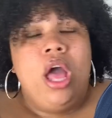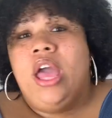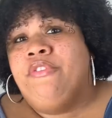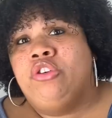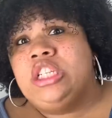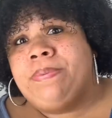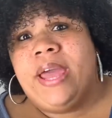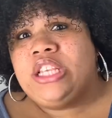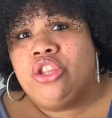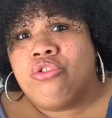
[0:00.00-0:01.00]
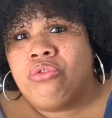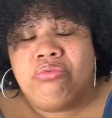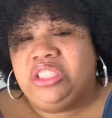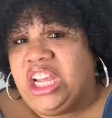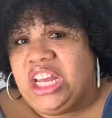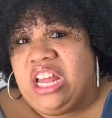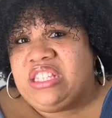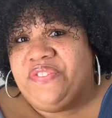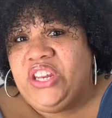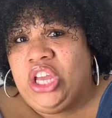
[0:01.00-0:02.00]
If you're just passing through, checking out
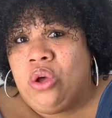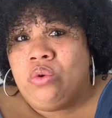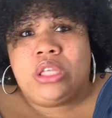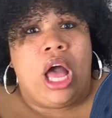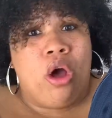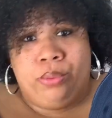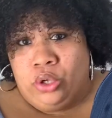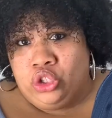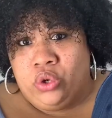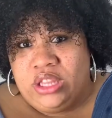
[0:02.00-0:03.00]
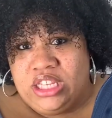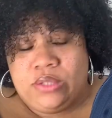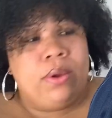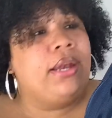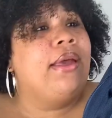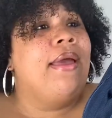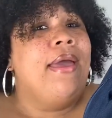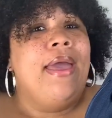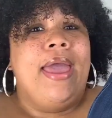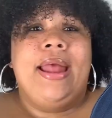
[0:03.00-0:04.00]
some videos, I hope you enjoyed this one.
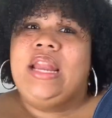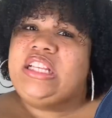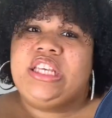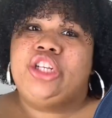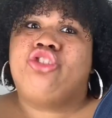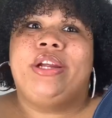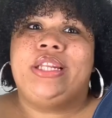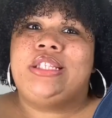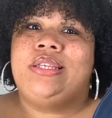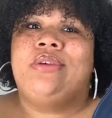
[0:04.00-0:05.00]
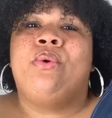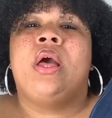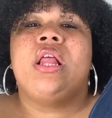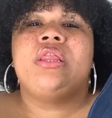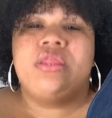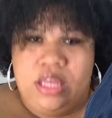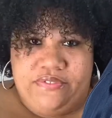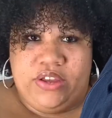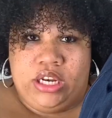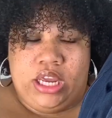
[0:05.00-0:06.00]
And let's get straight into the
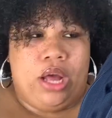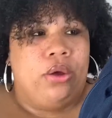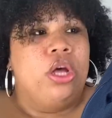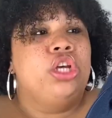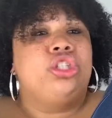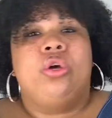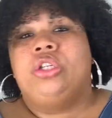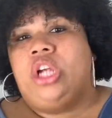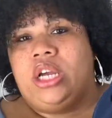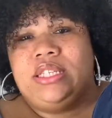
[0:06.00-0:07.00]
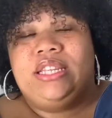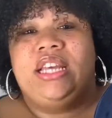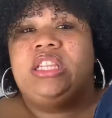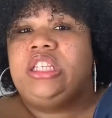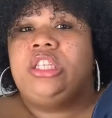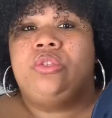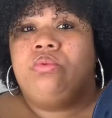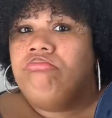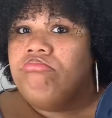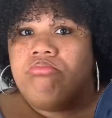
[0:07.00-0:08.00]
video. So as y'all can see, this is
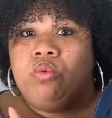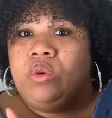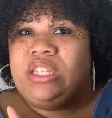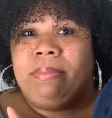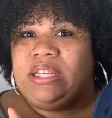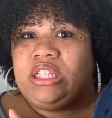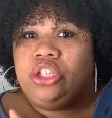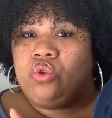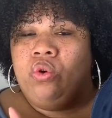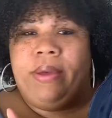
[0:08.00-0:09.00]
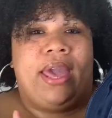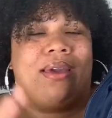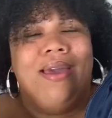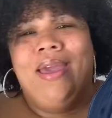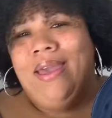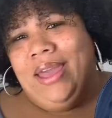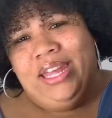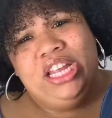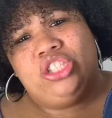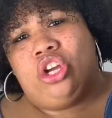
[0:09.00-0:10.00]
what's in my son's school bag. He
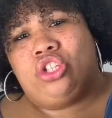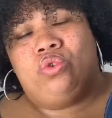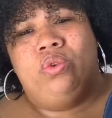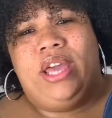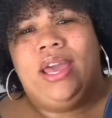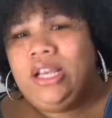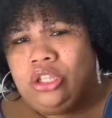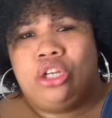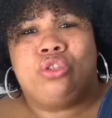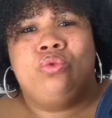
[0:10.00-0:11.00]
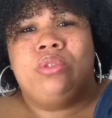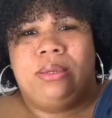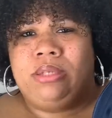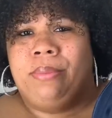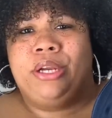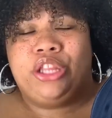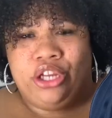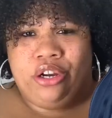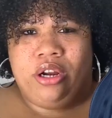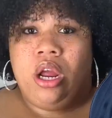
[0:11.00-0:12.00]
didn't start school yet. He started school September the
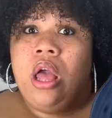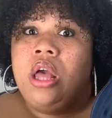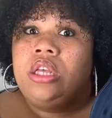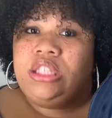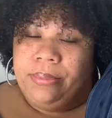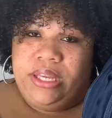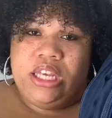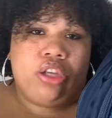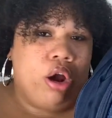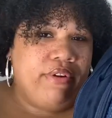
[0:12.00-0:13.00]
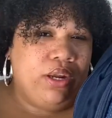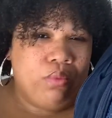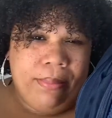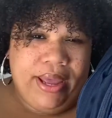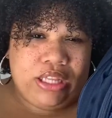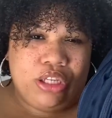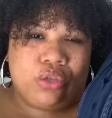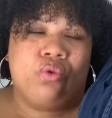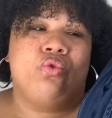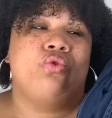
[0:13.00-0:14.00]
3rd. Some kids already went back to
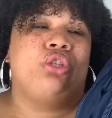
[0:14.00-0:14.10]
school.